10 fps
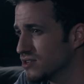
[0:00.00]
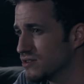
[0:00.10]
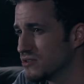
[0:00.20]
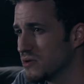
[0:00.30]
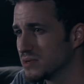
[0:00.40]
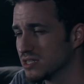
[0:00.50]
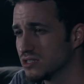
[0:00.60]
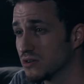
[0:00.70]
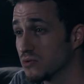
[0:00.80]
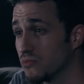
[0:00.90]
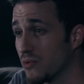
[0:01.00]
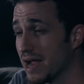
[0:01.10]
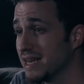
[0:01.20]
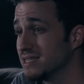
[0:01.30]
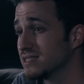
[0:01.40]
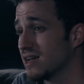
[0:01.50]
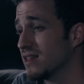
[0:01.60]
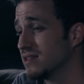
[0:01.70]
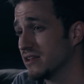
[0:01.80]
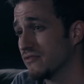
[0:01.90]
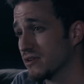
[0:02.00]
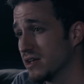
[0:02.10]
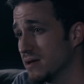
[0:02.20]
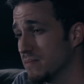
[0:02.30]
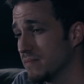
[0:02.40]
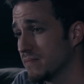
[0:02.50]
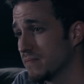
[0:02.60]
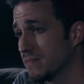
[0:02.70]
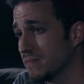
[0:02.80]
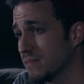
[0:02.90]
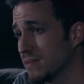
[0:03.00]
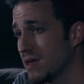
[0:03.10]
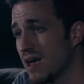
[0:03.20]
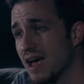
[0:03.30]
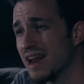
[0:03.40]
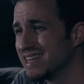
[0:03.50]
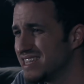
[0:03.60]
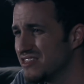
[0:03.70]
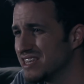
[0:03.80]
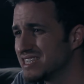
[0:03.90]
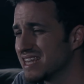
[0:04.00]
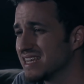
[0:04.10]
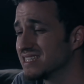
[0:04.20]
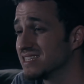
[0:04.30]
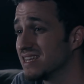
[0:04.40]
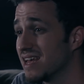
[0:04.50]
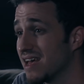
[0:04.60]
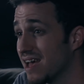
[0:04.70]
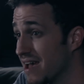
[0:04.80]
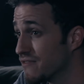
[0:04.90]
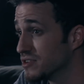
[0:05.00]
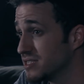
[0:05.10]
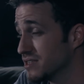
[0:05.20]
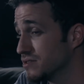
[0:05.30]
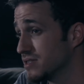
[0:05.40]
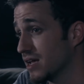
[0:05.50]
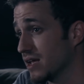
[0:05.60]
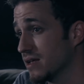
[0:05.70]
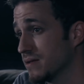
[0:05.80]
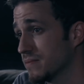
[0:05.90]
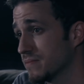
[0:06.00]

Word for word: I started doing was I started waiting silently for Him. And I did these things every single day.